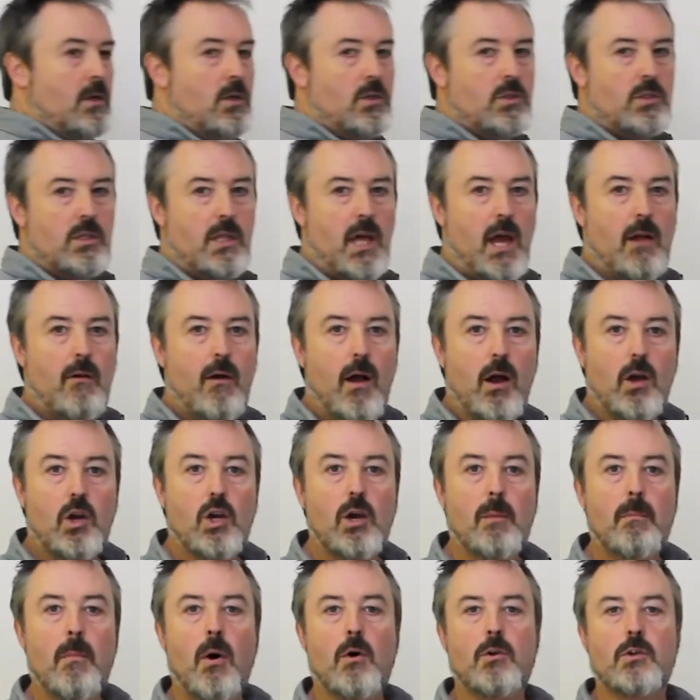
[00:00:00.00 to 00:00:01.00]
So there are
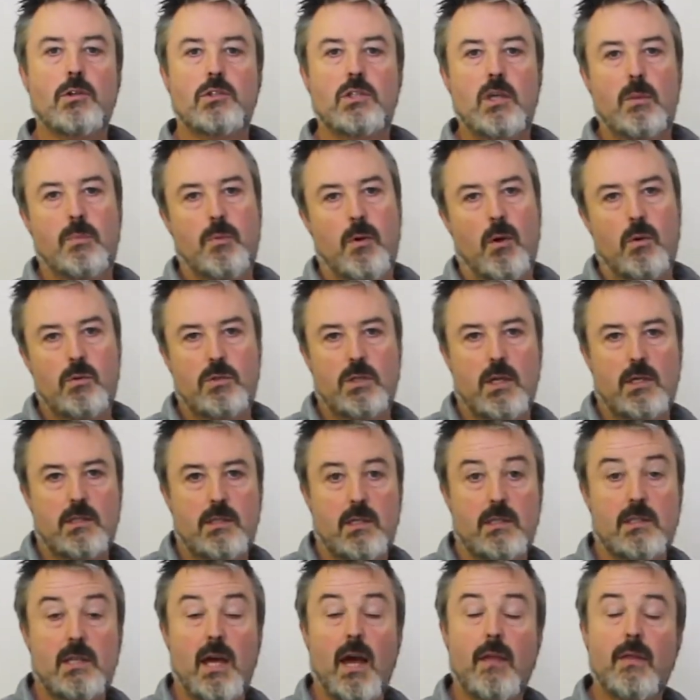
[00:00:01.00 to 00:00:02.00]
commodity
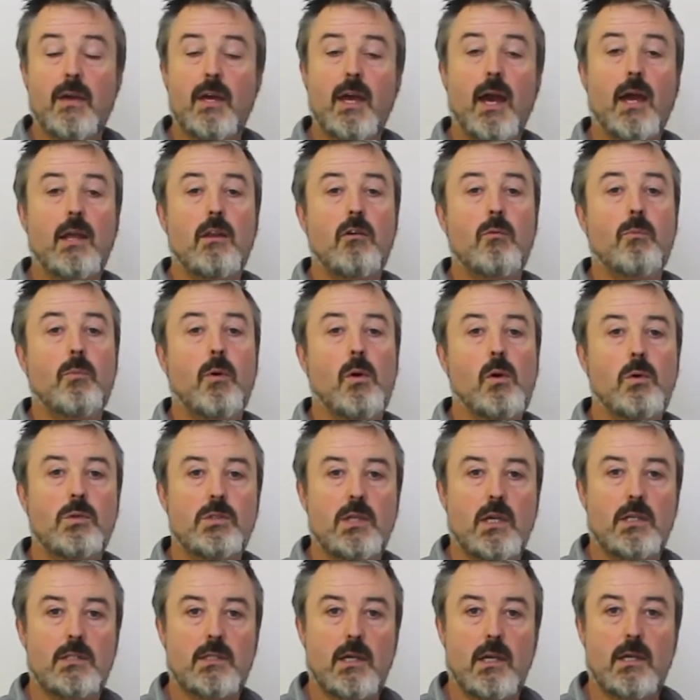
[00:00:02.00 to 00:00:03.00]
processes. They're the kind of
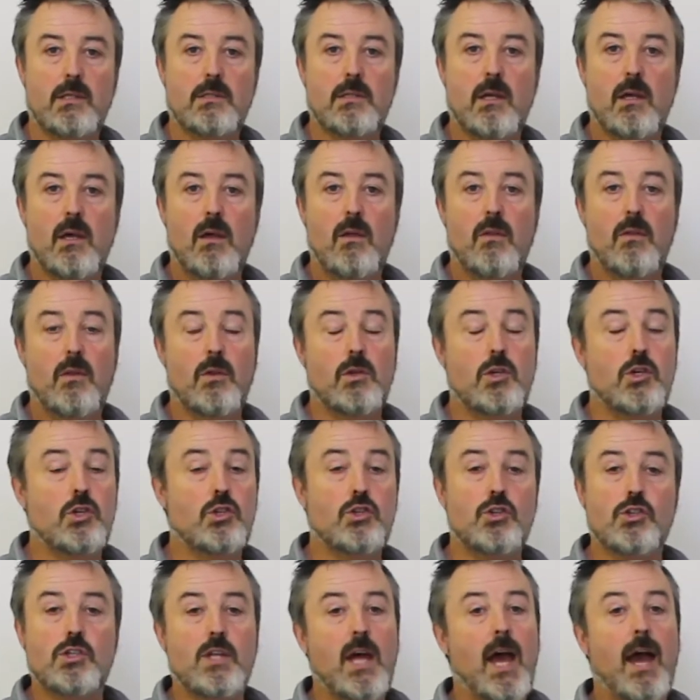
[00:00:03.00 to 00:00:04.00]
processes that you
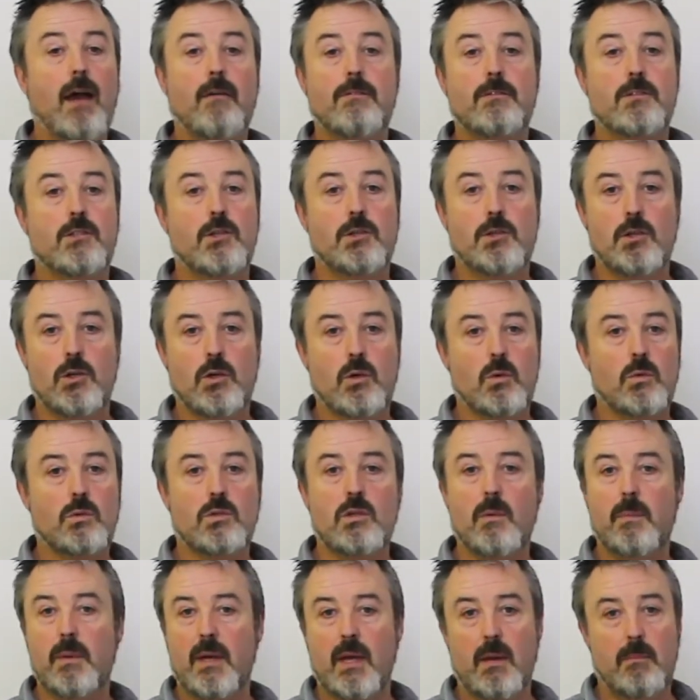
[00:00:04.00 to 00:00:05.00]
just have to do
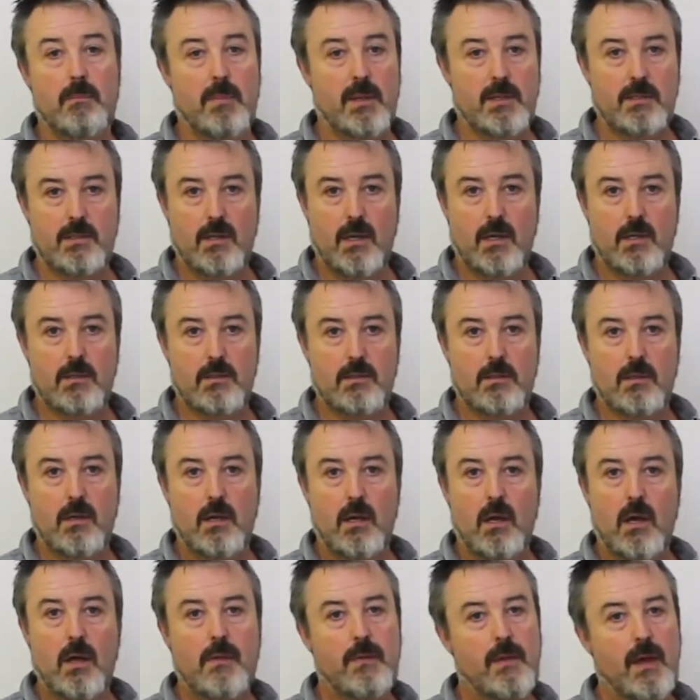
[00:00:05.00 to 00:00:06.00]
to be in business.
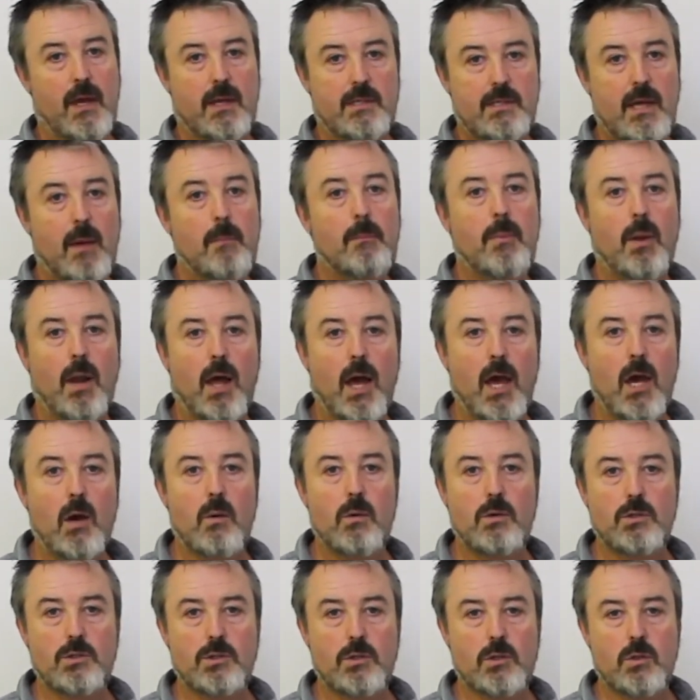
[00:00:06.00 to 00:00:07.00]
The example I
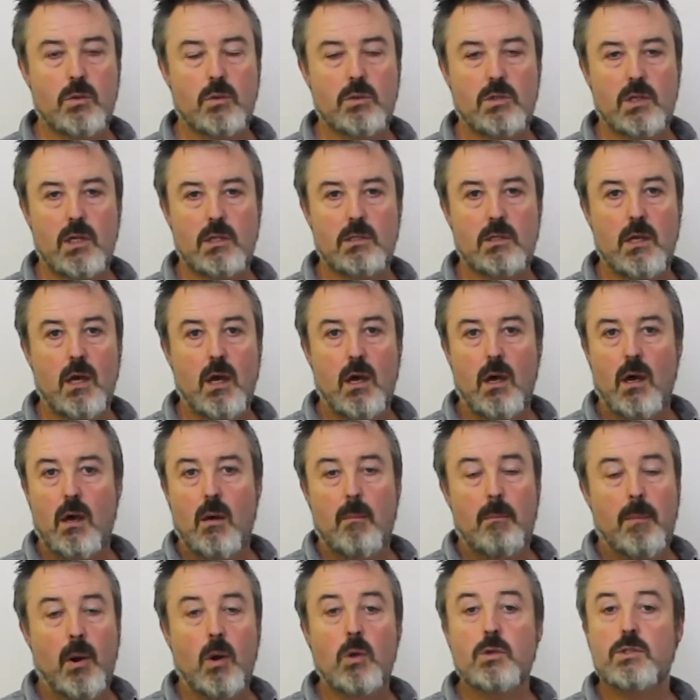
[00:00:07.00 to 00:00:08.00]
always use is
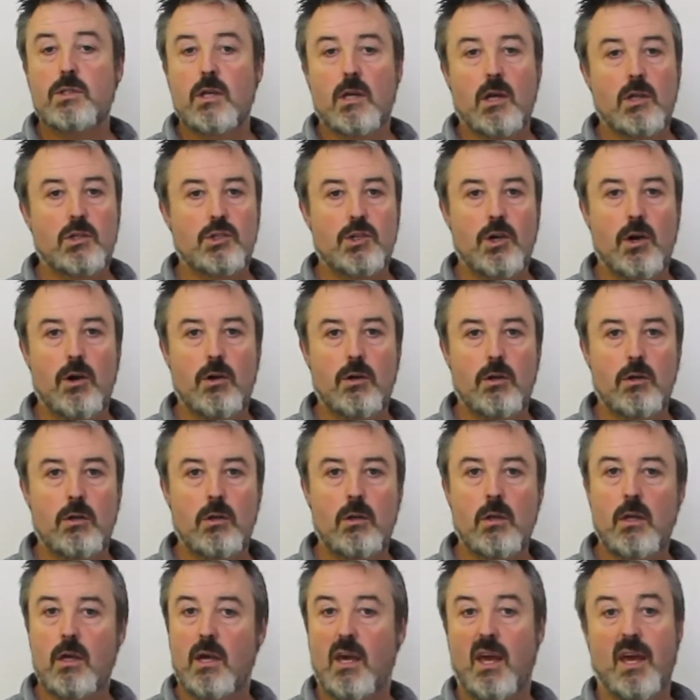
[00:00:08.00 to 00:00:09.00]
posting a
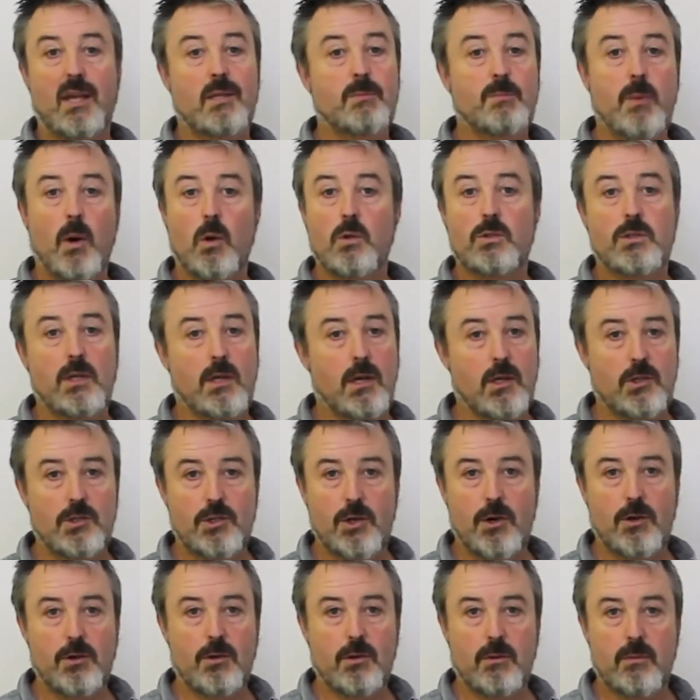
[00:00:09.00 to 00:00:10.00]
journal is posting a
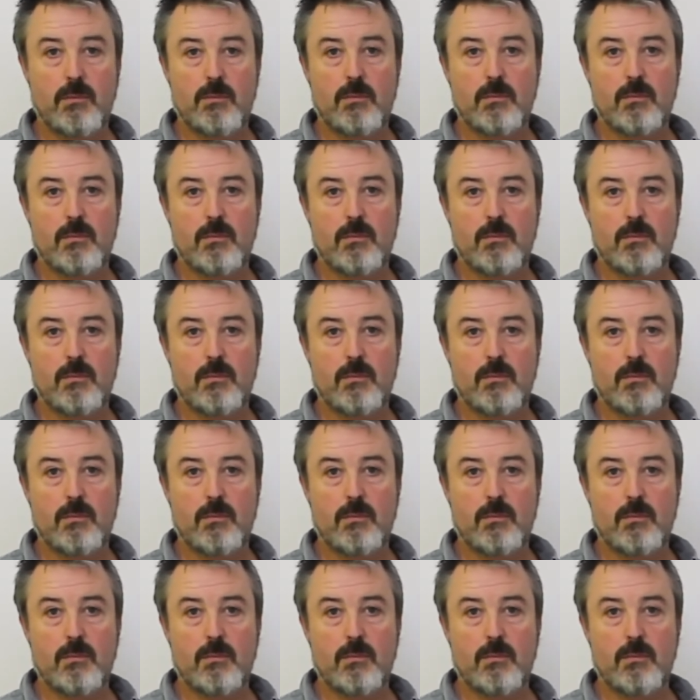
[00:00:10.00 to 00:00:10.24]
journal,